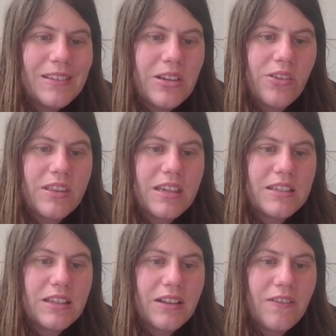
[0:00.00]
So
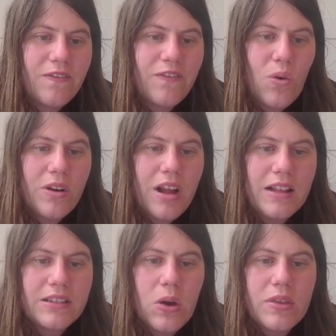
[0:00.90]
these 4
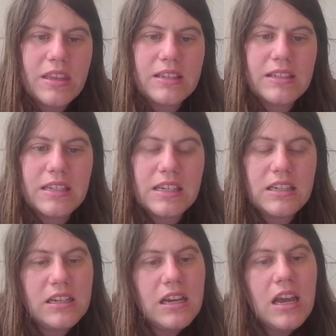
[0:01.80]
dots go with the
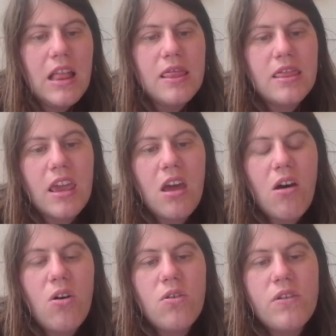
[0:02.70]
C. The
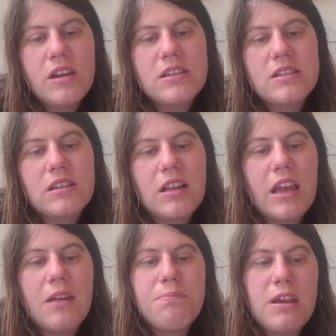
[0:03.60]
O is
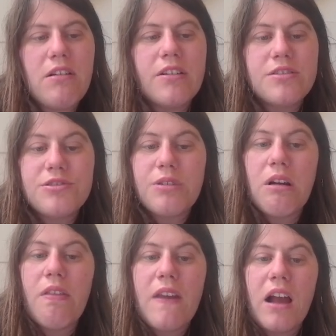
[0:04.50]
like a bead on a
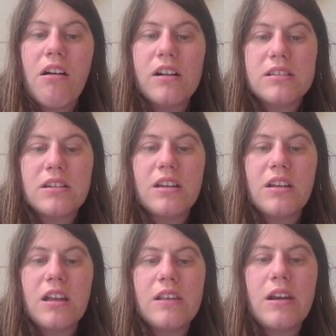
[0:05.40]
string on that
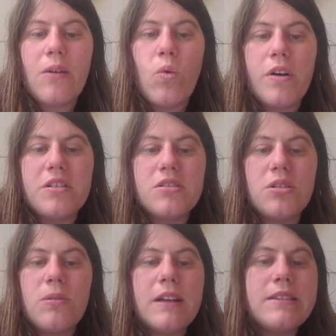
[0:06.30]
consonant, and then 1,
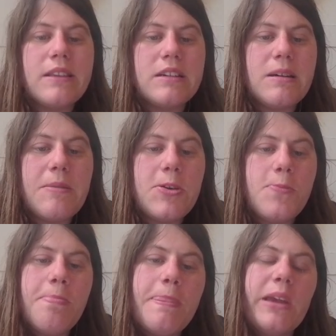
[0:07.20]
2 lines on the
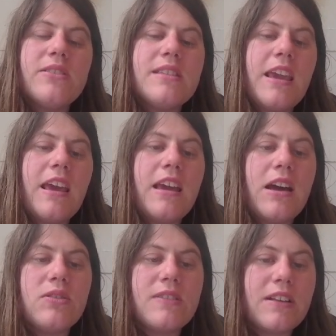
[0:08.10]
W. Here's the
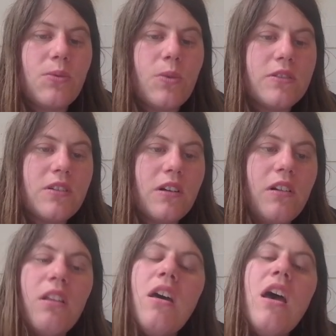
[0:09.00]
A outside the word
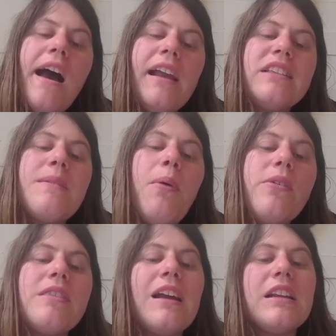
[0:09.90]
circle, and it's
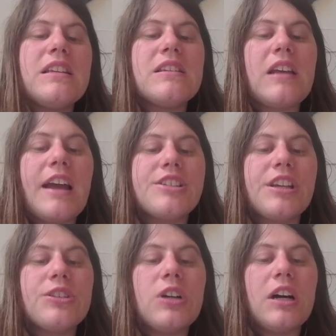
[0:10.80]
important that it doesn't
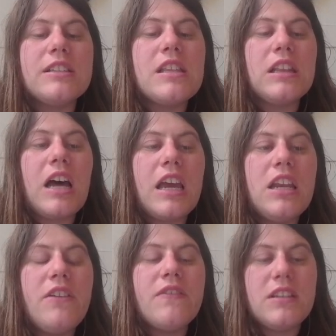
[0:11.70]
actually cross the
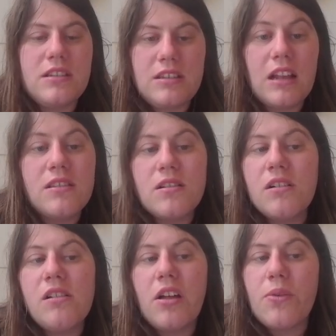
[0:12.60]
line of this sentence
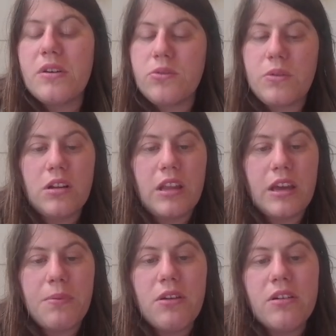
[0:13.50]
circle, otherwise it would look
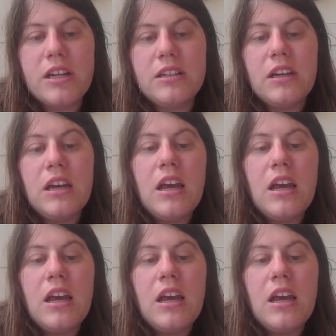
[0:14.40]
like a period.